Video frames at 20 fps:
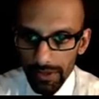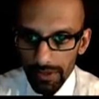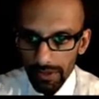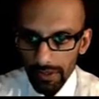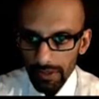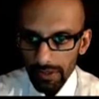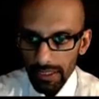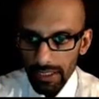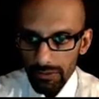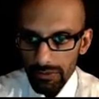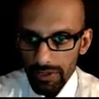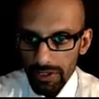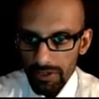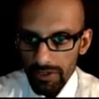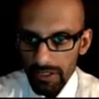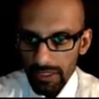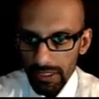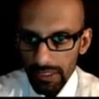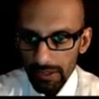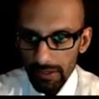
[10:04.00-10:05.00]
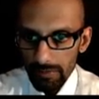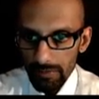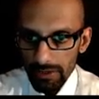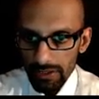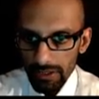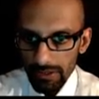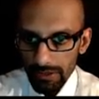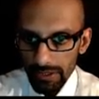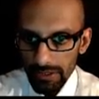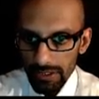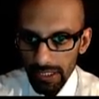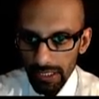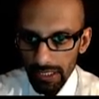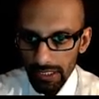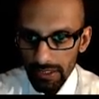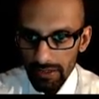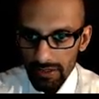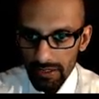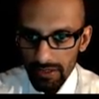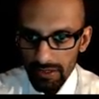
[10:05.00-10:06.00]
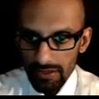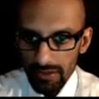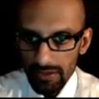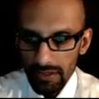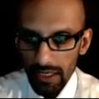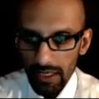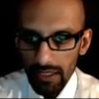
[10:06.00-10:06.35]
And that's what you see here. The musculocutaneous has